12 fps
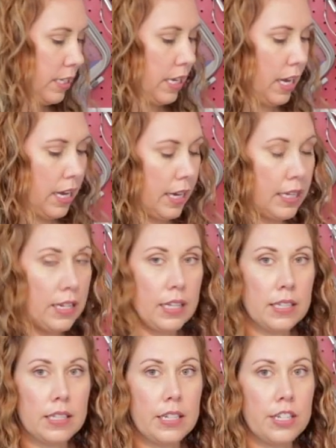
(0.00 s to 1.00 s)
side
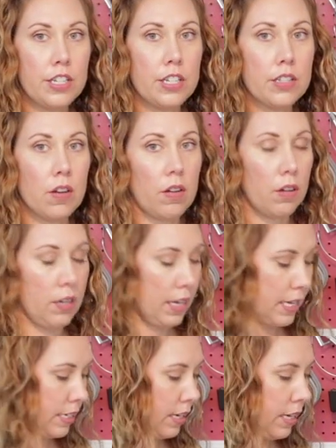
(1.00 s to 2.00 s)
stitches on,
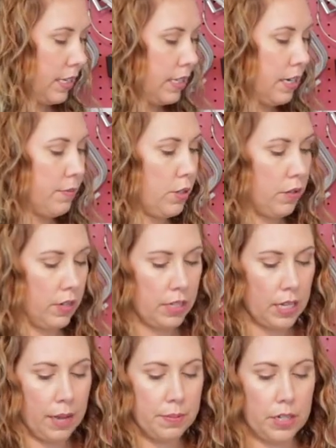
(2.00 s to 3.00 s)
I ended up doing a
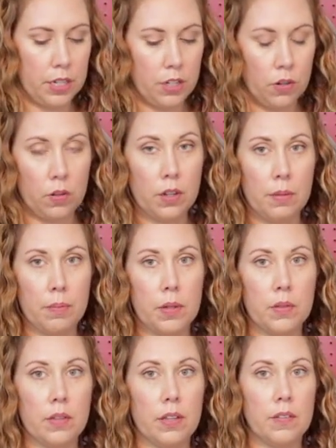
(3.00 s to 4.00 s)
top stitch on
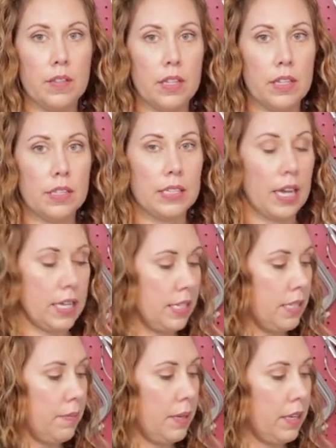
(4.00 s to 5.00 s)
both of the sides
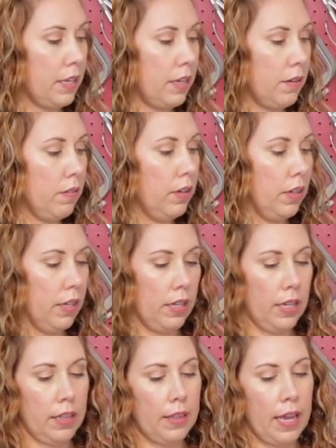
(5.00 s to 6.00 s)
of the pillow
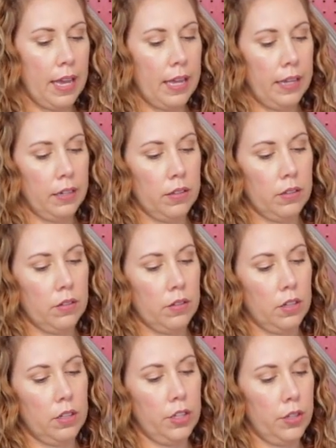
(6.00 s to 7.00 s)
and that
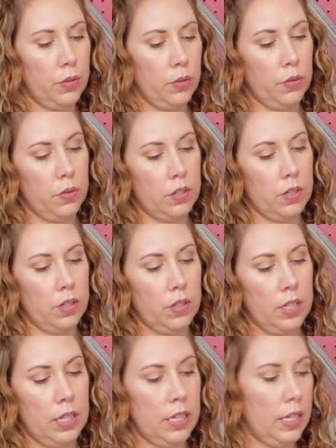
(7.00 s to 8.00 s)
closed
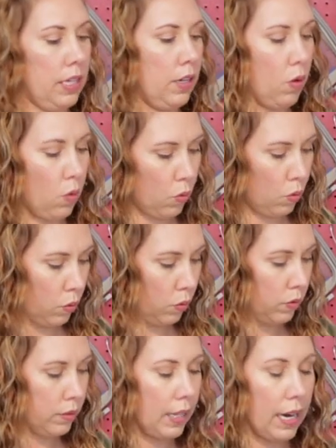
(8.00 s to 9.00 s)
the hole
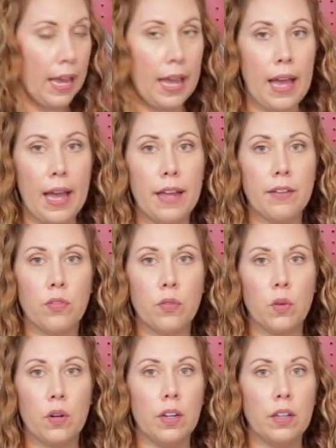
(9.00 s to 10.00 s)
that I had
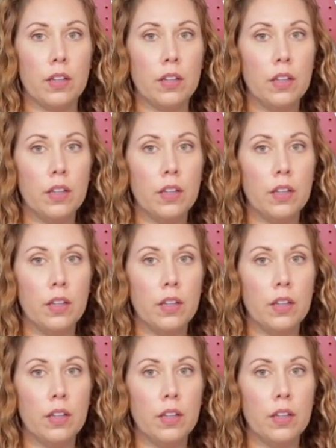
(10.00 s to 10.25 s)
for